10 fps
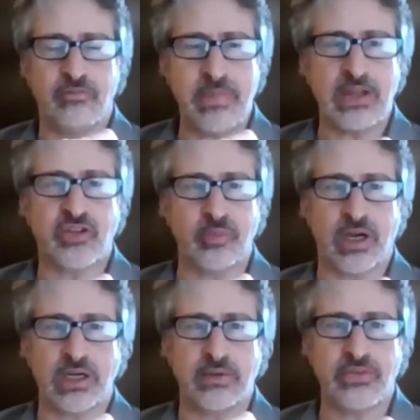mainstream
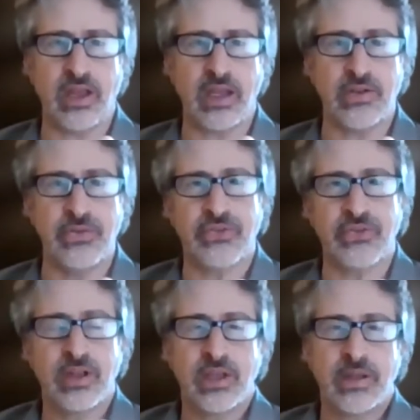cognitive
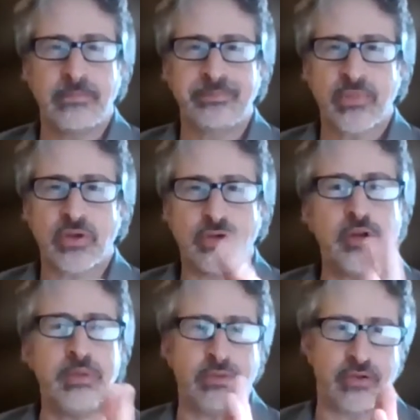science
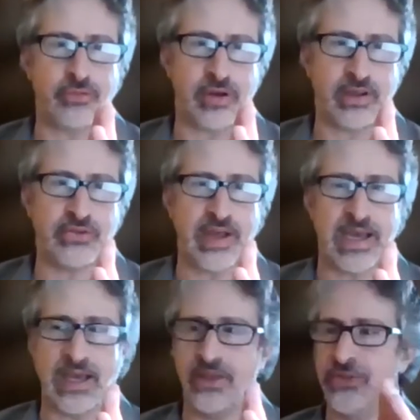could be rephrased
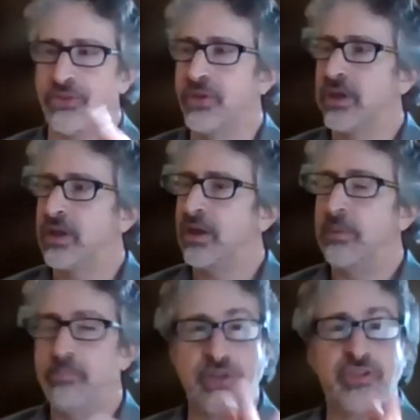as
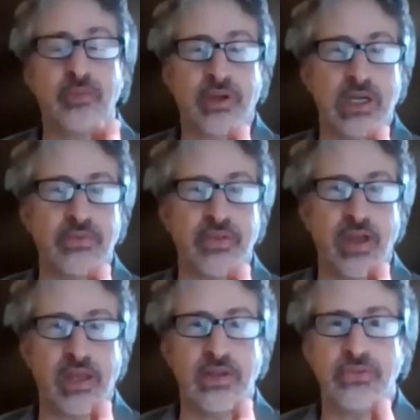mainstream cognitive
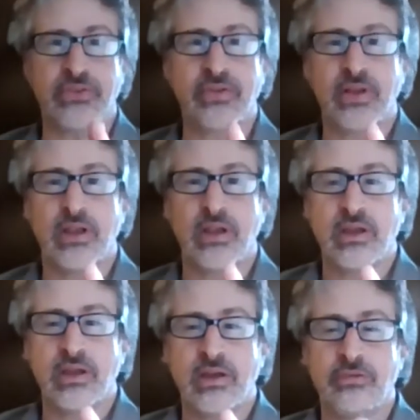science
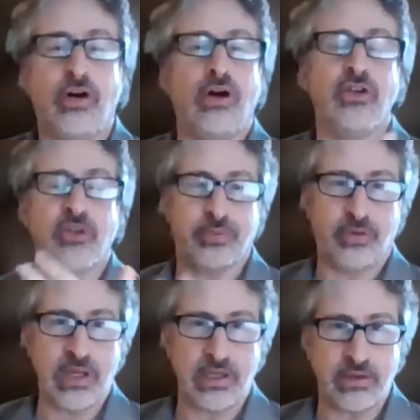falls
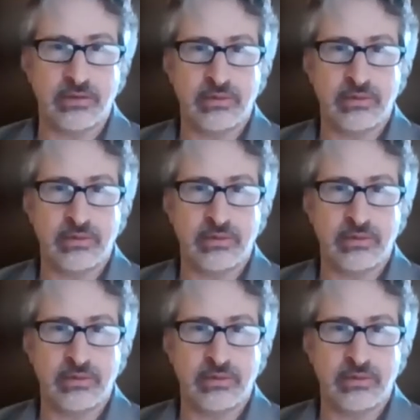prey